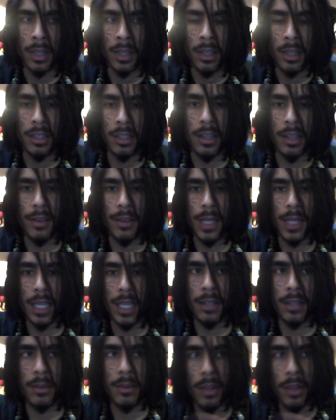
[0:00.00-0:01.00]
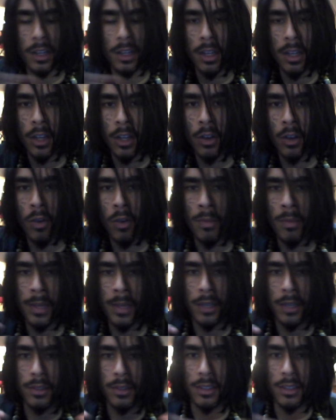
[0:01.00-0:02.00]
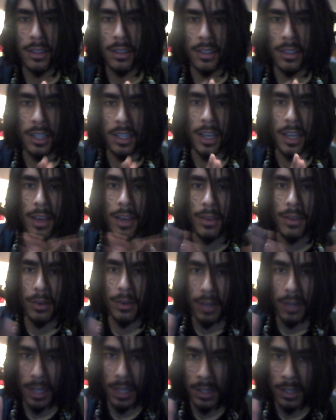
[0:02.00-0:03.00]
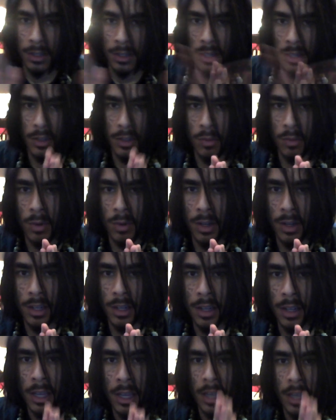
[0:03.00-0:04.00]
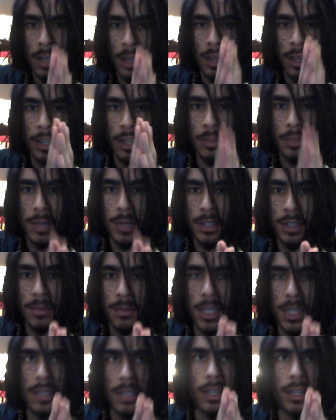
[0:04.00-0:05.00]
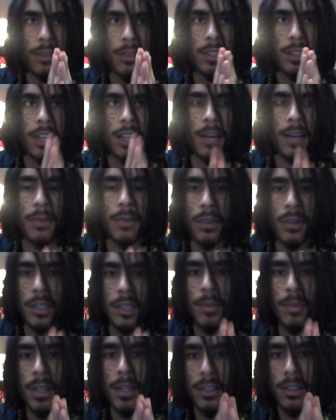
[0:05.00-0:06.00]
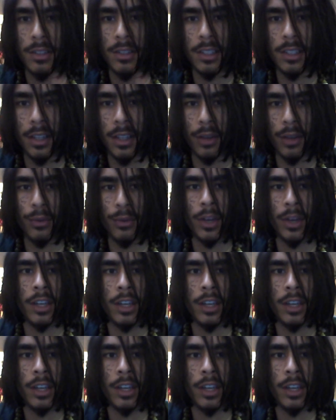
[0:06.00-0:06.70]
Because everything commingles together into this one expression, because every time you express yourself,